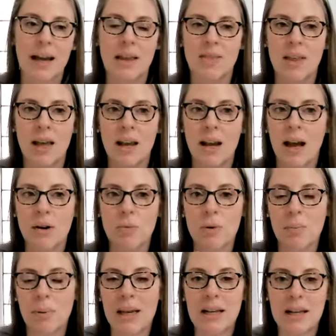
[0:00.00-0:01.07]
And then I
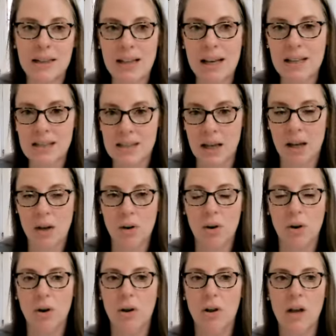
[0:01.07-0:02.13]
repeated that
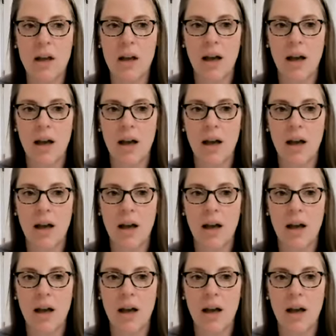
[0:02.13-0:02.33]
cycle,